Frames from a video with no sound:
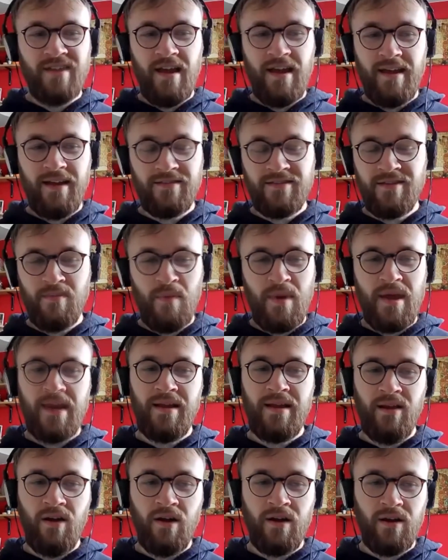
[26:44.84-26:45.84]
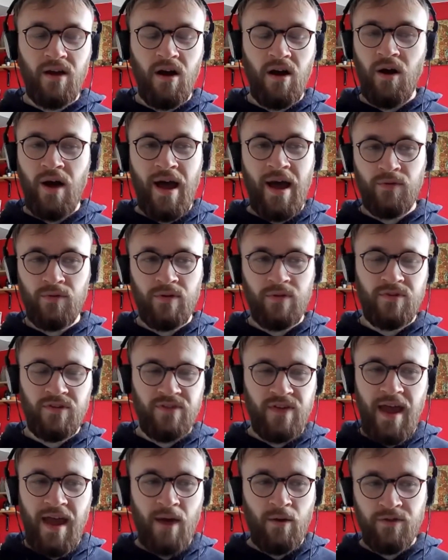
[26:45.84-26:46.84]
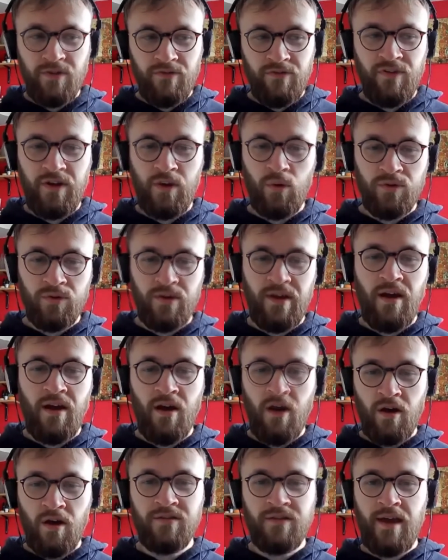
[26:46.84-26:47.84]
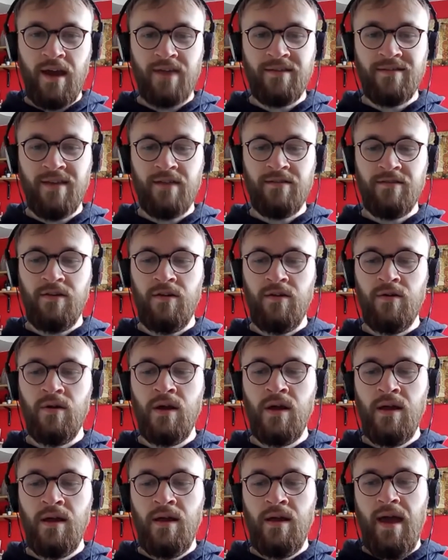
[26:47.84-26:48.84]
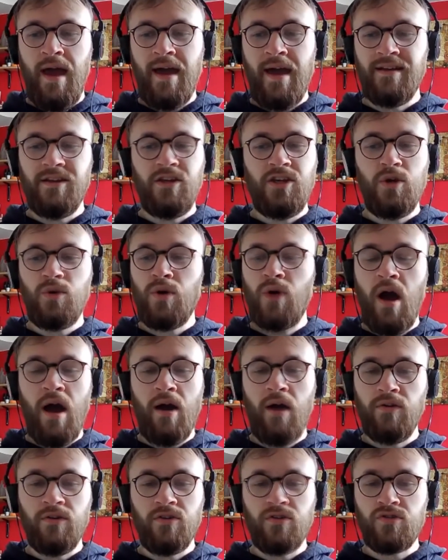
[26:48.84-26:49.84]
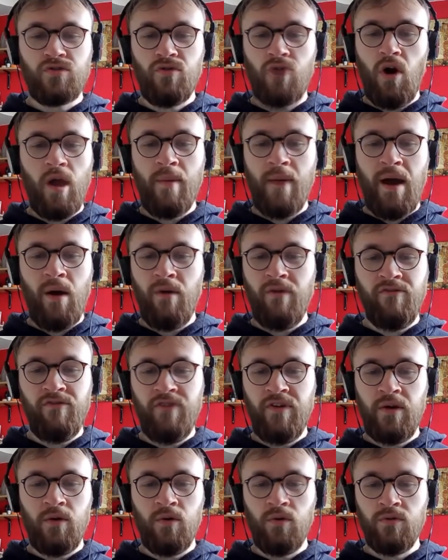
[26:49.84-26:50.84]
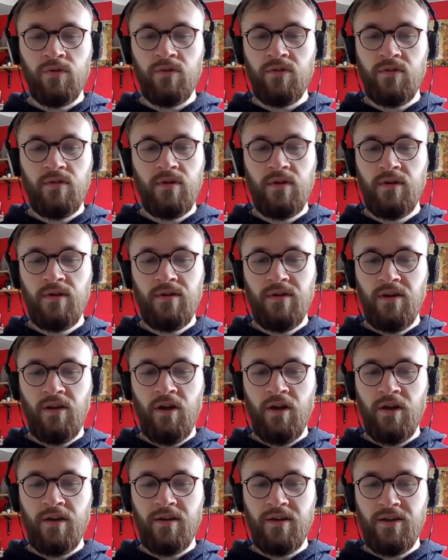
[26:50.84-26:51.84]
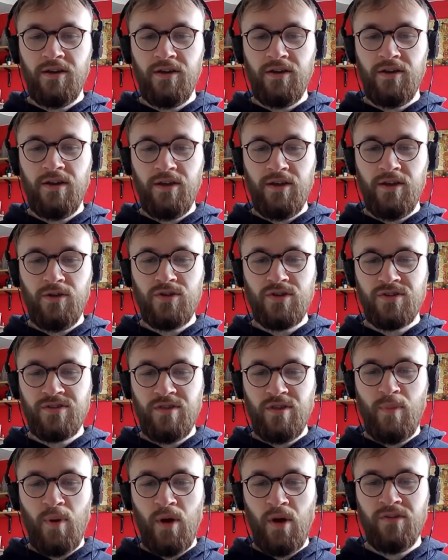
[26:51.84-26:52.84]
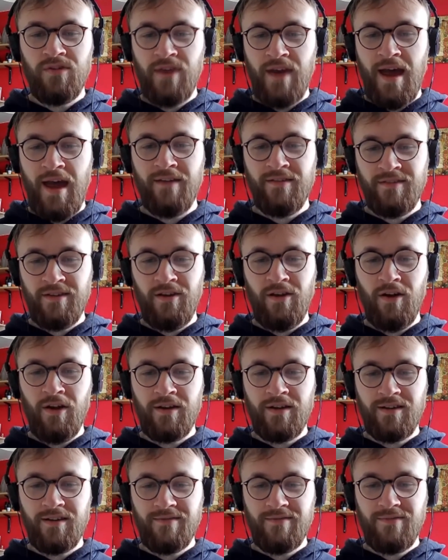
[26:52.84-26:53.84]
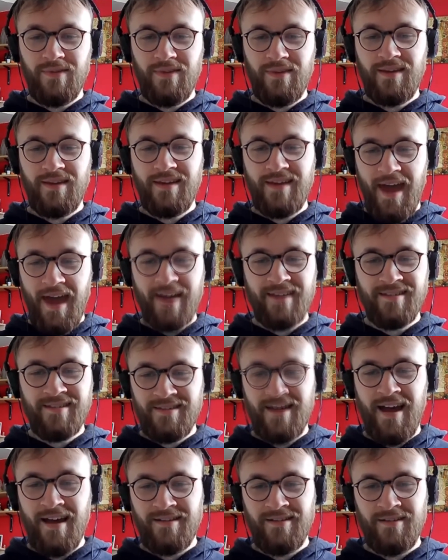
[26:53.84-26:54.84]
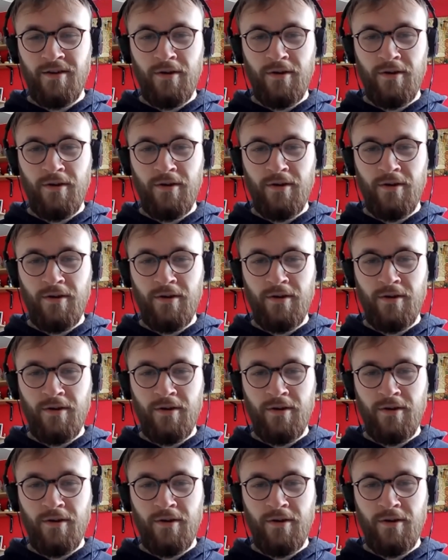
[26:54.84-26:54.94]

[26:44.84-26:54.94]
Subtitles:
to me like, oh, how does it feel? Does it hurt to get a tattoo? And you can't describe how it feels. Like, you just, the person has to like get a tattoo,